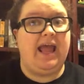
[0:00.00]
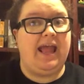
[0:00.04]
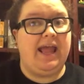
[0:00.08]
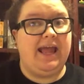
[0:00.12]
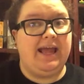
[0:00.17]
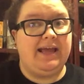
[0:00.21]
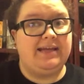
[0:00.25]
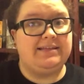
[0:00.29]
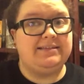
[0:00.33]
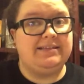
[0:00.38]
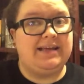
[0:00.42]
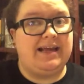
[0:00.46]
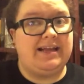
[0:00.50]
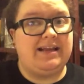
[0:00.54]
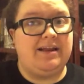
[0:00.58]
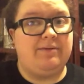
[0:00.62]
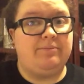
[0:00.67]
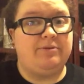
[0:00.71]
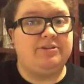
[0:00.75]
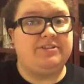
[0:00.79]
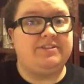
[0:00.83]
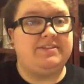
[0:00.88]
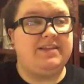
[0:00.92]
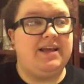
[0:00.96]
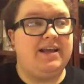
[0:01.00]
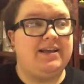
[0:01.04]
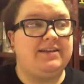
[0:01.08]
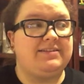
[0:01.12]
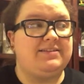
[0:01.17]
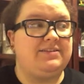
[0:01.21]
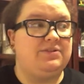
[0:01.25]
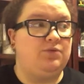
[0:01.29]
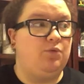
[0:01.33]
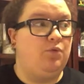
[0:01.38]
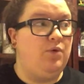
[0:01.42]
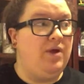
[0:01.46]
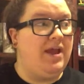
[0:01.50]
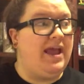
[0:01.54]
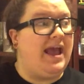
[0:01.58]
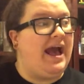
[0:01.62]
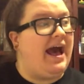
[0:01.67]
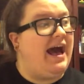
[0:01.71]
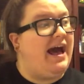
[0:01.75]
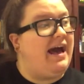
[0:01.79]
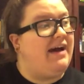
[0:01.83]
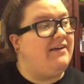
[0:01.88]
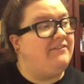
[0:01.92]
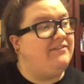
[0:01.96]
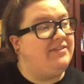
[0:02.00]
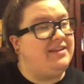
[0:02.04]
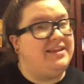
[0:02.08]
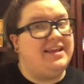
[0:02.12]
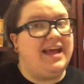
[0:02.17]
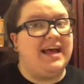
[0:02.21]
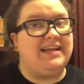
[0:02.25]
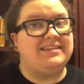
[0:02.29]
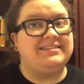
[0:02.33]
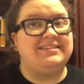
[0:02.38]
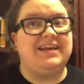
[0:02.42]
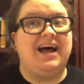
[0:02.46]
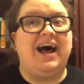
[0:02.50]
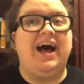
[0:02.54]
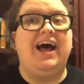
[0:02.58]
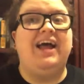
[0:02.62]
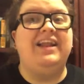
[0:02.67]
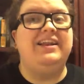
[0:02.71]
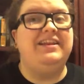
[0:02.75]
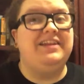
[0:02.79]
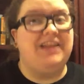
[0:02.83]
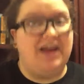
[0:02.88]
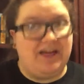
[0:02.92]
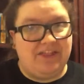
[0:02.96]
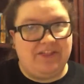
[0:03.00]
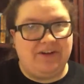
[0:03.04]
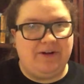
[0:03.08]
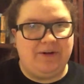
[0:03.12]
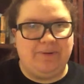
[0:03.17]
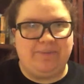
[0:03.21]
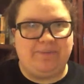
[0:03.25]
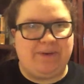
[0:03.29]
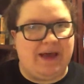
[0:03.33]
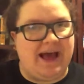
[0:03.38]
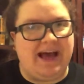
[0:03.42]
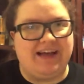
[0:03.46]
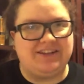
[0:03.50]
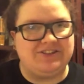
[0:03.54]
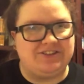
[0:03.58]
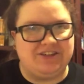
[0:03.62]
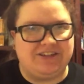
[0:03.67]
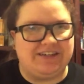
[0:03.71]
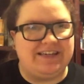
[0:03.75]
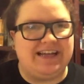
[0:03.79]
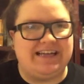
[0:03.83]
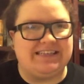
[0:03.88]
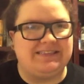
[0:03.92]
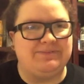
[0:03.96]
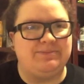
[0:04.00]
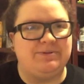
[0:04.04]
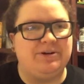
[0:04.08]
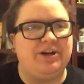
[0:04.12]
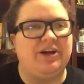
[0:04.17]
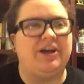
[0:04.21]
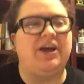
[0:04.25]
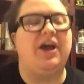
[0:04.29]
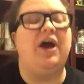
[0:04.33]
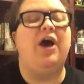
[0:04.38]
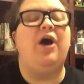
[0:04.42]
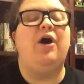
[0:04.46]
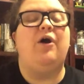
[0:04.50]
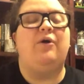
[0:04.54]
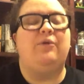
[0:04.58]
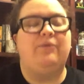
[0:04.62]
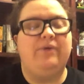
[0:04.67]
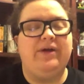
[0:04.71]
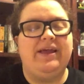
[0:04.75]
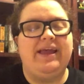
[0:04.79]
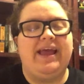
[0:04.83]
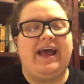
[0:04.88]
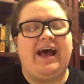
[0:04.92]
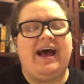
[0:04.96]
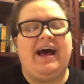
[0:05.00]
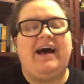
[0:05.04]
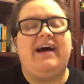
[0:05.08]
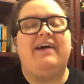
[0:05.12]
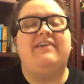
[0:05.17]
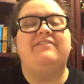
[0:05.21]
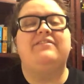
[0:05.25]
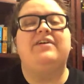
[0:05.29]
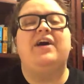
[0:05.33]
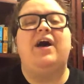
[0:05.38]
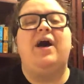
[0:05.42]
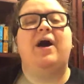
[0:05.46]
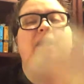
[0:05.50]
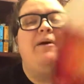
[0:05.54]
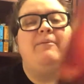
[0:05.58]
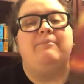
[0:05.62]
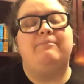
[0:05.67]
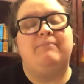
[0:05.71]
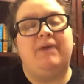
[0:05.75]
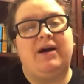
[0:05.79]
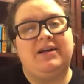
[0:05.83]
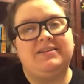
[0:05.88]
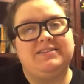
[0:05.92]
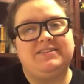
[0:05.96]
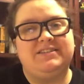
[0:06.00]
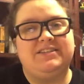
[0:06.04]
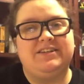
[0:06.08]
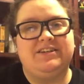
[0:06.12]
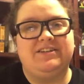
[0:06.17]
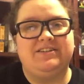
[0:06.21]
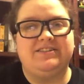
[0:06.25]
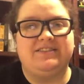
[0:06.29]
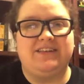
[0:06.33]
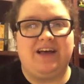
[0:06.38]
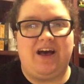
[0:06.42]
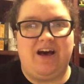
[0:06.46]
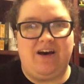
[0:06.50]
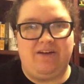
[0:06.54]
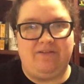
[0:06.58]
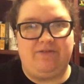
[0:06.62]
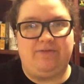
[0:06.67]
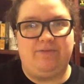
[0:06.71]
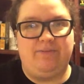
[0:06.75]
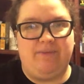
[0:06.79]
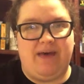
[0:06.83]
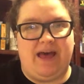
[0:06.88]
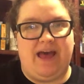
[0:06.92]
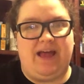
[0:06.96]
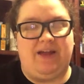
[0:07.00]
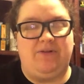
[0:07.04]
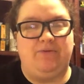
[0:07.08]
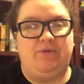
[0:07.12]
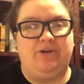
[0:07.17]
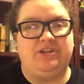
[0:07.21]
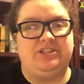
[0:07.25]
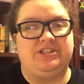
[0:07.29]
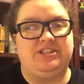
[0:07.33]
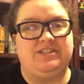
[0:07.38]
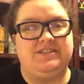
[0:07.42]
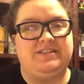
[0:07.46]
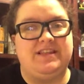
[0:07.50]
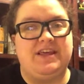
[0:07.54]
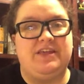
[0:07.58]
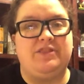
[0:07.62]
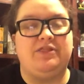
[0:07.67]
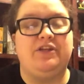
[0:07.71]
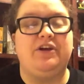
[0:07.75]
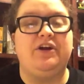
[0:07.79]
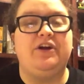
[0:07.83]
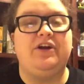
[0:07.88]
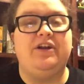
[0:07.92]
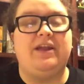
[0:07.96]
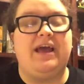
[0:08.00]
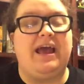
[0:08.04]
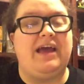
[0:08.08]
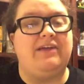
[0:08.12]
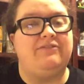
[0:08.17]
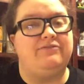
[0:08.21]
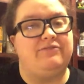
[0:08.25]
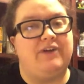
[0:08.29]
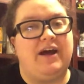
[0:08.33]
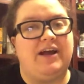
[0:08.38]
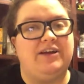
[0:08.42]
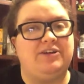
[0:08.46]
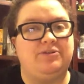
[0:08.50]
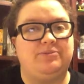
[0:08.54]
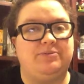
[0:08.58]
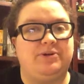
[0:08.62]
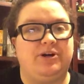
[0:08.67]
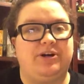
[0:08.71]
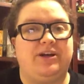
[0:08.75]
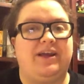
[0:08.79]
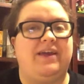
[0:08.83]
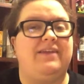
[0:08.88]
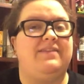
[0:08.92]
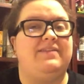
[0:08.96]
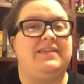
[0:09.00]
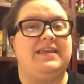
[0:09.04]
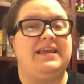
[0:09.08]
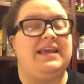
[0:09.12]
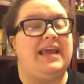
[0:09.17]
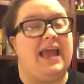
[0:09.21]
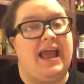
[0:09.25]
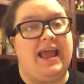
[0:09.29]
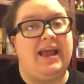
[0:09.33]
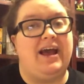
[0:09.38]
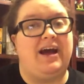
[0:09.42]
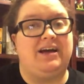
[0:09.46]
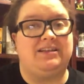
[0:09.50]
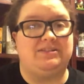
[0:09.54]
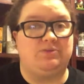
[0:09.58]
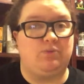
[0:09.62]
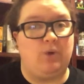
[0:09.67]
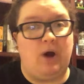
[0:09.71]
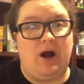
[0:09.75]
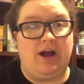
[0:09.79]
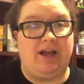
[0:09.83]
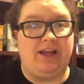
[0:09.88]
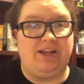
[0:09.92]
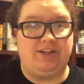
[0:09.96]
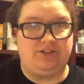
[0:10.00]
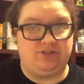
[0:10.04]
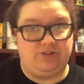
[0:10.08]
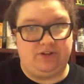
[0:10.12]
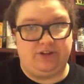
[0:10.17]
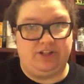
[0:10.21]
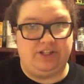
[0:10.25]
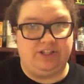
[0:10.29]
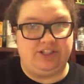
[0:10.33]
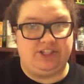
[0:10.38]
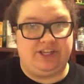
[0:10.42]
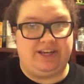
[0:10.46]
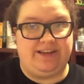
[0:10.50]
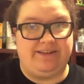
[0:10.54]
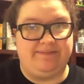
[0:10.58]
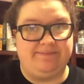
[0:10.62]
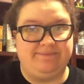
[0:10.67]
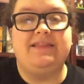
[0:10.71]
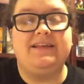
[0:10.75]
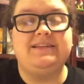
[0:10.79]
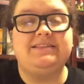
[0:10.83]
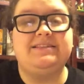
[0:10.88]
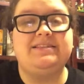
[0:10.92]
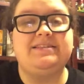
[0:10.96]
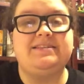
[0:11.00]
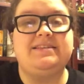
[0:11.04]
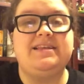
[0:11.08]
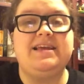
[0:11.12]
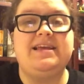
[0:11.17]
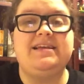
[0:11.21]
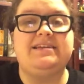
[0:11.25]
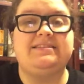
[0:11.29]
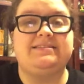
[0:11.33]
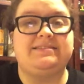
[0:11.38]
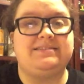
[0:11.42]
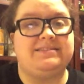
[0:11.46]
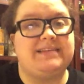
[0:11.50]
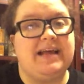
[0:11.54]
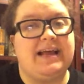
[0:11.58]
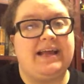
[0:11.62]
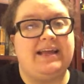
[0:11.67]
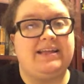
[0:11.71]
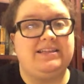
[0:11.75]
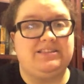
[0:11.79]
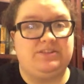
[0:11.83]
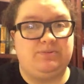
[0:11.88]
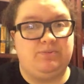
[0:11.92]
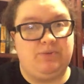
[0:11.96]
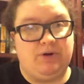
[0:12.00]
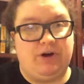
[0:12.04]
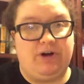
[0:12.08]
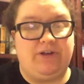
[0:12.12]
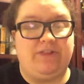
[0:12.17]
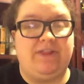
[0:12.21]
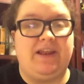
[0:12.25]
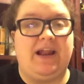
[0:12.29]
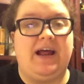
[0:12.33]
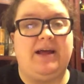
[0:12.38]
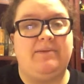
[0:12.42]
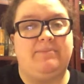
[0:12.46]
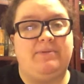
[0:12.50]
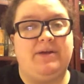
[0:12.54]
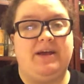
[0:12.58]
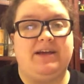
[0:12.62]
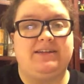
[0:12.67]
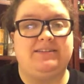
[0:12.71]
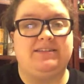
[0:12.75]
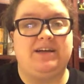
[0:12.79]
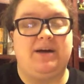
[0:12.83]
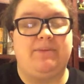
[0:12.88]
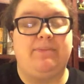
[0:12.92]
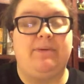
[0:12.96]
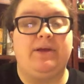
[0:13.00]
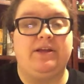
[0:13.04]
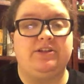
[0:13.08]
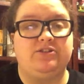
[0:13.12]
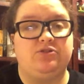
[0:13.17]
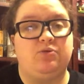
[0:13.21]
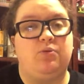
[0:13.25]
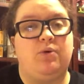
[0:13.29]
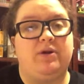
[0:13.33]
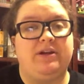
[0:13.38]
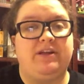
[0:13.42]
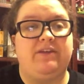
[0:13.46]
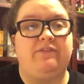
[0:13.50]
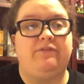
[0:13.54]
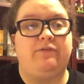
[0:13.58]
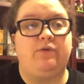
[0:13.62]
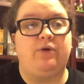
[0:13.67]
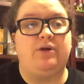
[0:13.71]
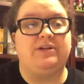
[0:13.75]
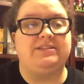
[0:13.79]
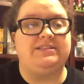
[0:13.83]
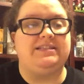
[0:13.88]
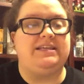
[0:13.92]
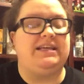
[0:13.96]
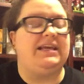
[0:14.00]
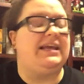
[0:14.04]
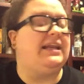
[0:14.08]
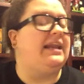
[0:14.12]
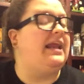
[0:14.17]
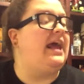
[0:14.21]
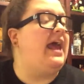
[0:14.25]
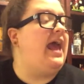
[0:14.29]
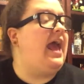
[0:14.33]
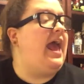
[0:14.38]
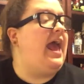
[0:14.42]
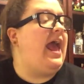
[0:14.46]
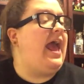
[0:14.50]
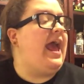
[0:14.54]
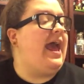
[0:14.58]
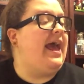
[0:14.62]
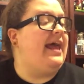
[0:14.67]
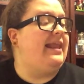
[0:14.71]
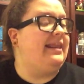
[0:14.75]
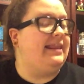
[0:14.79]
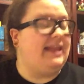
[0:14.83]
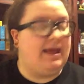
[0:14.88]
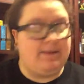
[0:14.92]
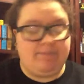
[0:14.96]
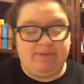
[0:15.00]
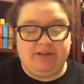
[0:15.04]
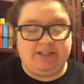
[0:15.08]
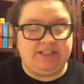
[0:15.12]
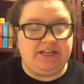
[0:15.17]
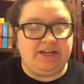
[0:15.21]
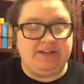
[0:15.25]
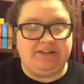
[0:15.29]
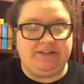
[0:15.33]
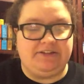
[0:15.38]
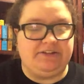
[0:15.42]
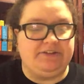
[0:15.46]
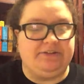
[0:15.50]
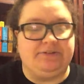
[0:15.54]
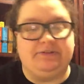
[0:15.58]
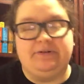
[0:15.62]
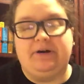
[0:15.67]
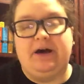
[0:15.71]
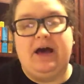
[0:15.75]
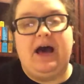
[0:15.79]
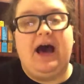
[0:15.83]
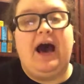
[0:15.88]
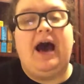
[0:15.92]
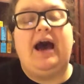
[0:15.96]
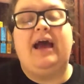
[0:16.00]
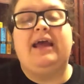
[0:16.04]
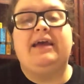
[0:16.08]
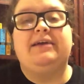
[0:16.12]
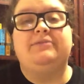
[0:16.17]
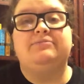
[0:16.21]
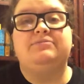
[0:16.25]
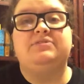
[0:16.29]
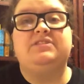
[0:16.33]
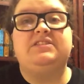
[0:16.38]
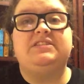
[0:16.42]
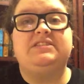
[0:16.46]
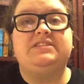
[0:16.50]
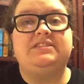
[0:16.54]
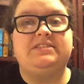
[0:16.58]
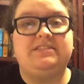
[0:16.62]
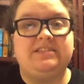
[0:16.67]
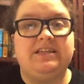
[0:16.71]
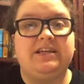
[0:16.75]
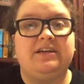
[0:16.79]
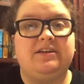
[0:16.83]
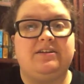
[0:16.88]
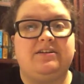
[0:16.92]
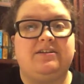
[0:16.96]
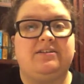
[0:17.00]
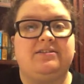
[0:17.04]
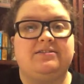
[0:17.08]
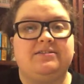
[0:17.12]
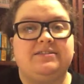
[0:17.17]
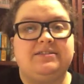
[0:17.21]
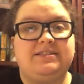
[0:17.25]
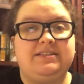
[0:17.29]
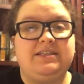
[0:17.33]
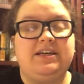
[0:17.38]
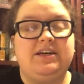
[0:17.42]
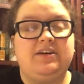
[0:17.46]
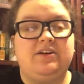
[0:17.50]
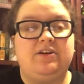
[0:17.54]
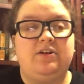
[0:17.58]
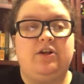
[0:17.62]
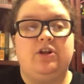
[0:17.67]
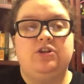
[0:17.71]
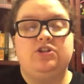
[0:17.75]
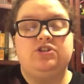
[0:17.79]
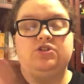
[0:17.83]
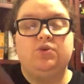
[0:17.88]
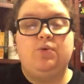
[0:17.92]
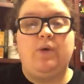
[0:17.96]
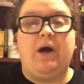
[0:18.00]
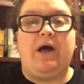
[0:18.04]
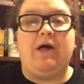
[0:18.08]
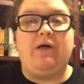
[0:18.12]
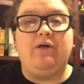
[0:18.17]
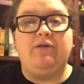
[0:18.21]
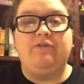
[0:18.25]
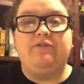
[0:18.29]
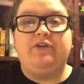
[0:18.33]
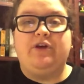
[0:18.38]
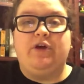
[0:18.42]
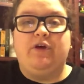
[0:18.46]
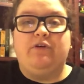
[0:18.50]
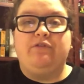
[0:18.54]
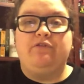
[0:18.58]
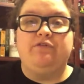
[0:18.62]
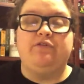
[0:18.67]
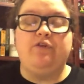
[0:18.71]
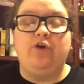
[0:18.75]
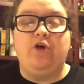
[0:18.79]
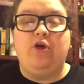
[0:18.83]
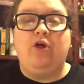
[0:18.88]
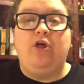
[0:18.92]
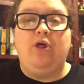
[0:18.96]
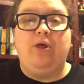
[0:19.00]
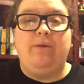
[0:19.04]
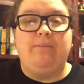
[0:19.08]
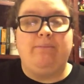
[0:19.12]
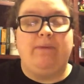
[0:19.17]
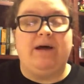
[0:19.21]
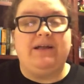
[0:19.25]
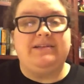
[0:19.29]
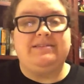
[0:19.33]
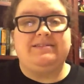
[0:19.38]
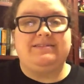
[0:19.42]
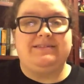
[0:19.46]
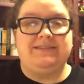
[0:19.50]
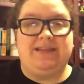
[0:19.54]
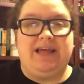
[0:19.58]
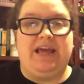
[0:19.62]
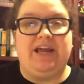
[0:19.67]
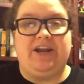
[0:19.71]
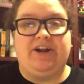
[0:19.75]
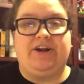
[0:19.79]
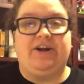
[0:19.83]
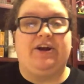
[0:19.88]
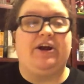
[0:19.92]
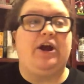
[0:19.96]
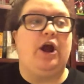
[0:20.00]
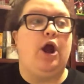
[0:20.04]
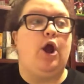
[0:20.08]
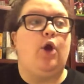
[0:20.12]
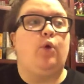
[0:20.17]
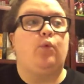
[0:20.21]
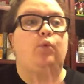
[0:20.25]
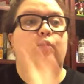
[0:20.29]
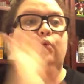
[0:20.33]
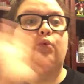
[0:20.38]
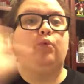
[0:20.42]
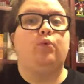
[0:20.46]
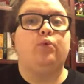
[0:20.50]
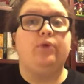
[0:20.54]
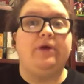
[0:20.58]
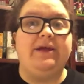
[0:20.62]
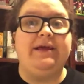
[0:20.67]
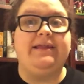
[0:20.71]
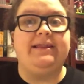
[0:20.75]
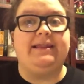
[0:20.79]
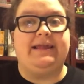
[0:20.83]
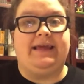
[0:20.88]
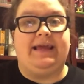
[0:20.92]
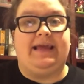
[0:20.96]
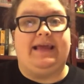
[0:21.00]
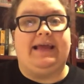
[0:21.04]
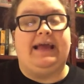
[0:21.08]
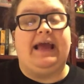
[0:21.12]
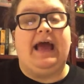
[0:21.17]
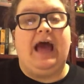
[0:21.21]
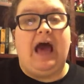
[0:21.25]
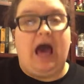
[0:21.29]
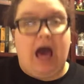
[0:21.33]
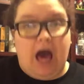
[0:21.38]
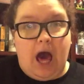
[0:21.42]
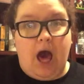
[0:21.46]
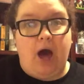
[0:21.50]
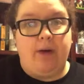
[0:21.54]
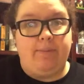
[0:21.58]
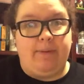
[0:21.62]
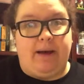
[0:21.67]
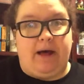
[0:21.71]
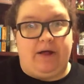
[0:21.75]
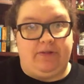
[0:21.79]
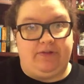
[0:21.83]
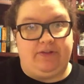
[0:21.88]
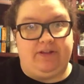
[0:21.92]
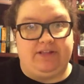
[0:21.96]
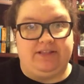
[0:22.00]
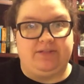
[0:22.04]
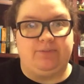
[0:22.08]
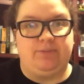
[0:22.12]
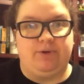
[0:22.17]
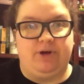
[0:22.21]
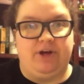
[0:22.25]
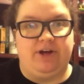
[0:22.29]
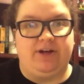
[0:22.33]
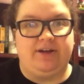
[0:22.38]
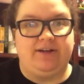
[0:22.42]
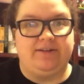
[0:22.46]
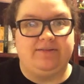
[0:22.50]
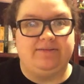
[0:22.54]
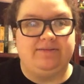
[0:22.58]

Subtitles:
And at number 6, we have yet another Patrick Ness book. We have Monsters of Men, which is the 3rd and final book in the Chaos Walking trilogy. This is the 2nd book that I picked up in 2014, and let me tell you, I am still 12 full months later reeling about this book.